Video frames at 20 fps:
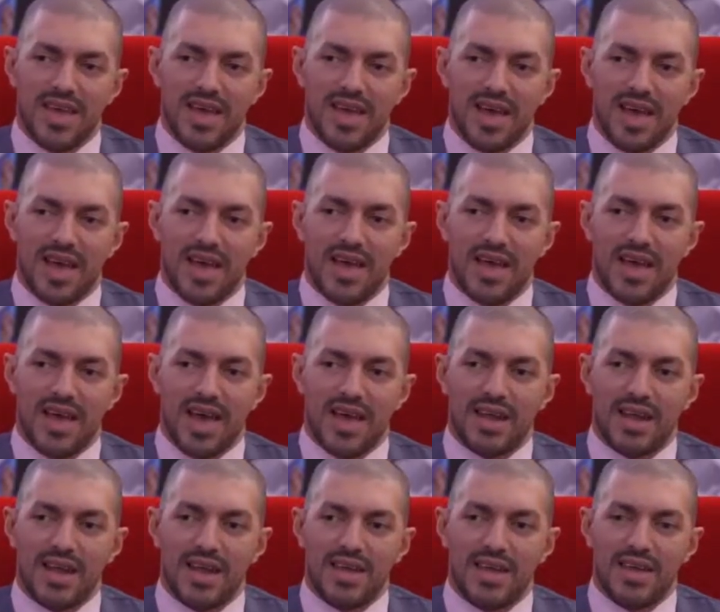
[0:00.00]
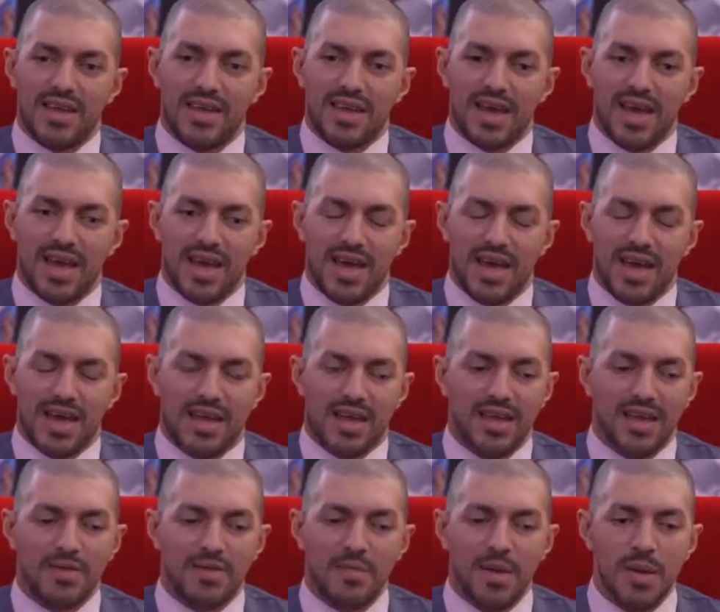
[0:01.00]
And I
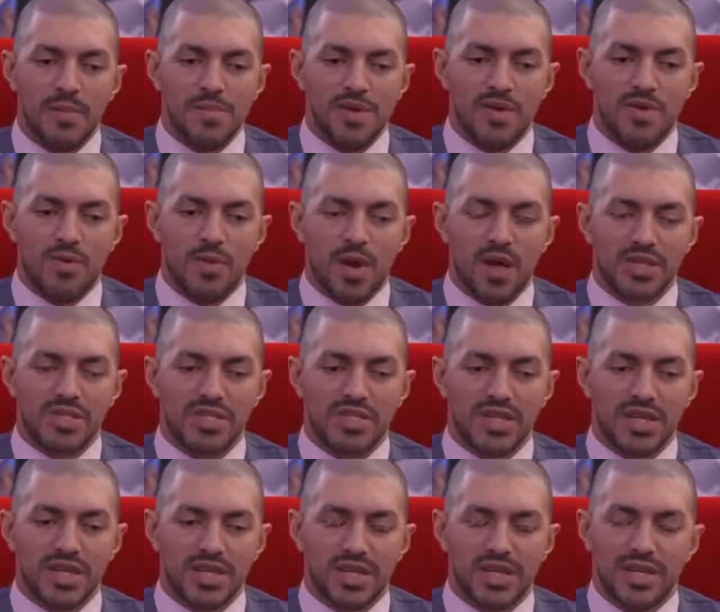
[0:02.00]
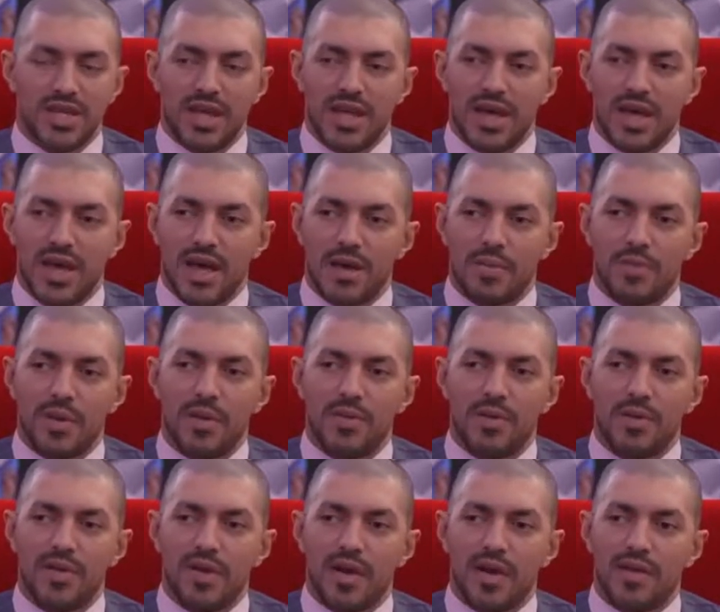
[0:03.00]
remember watching
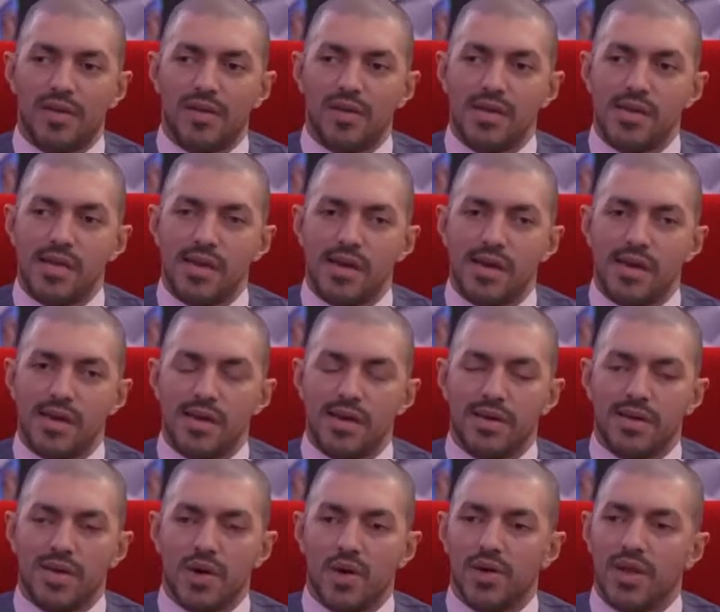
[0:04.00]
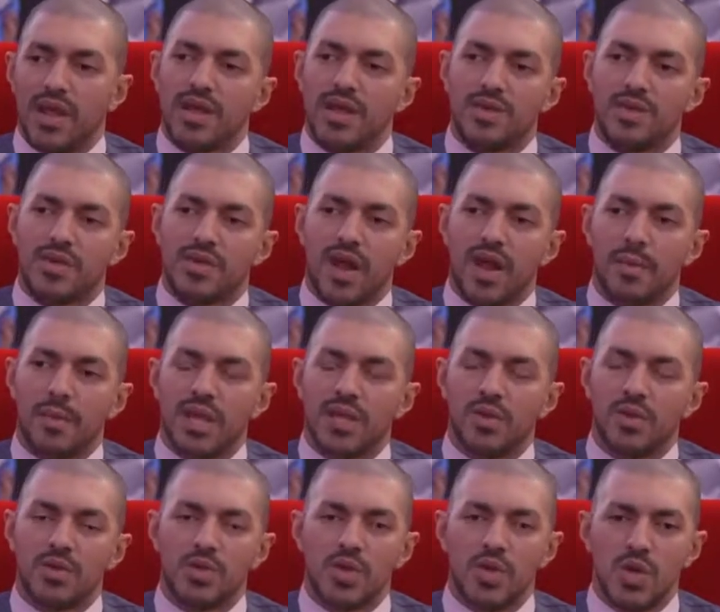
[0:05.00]
people on Instagram and
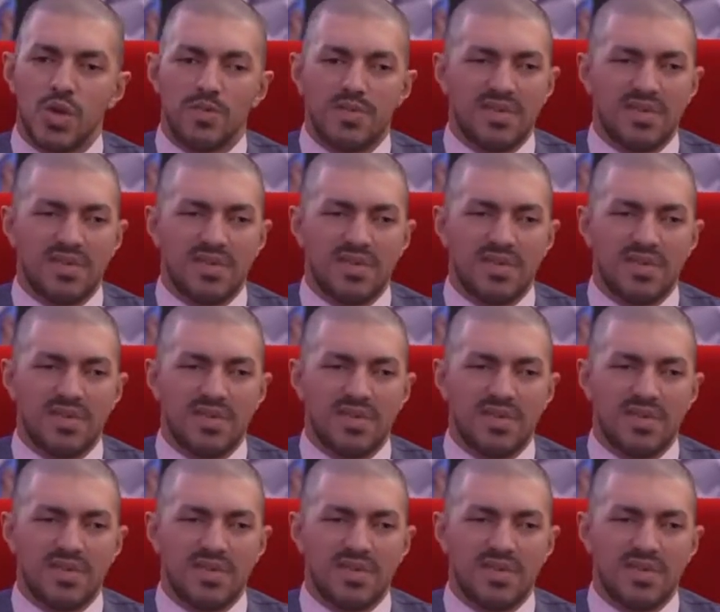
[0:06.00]
YouTube